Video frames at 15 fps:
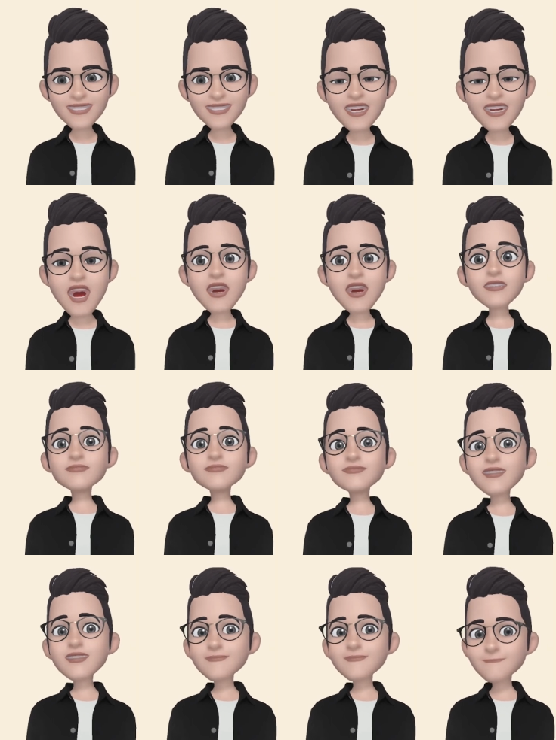Now come,
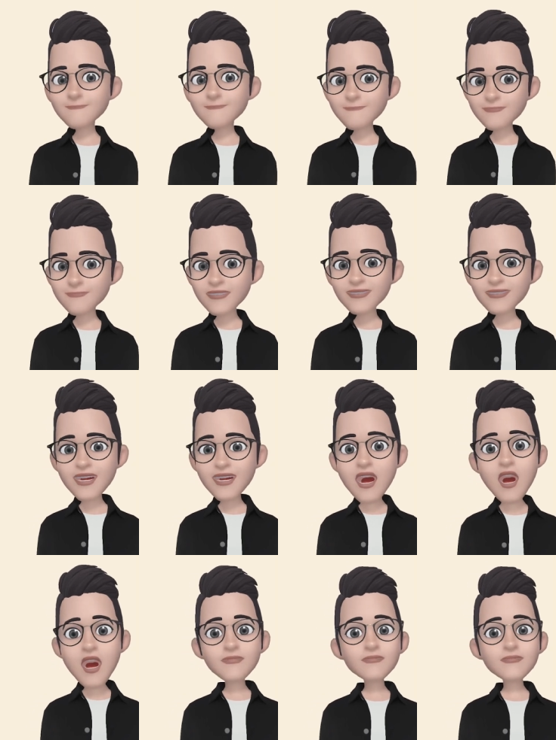let's see what
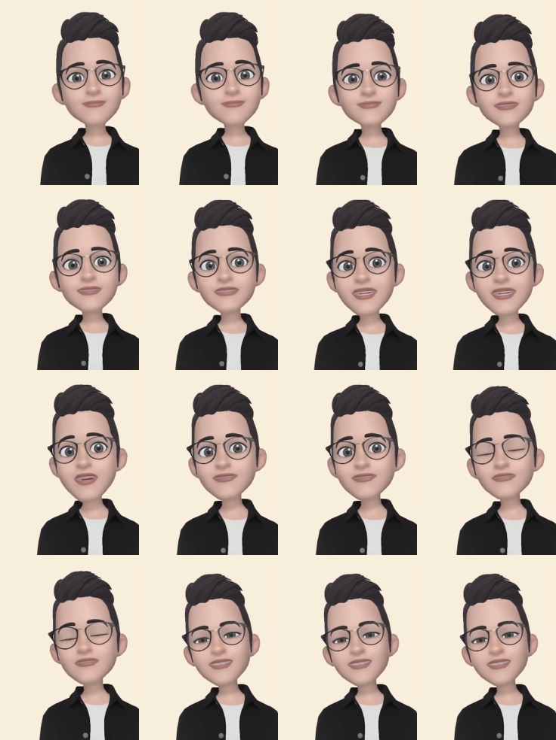happens further.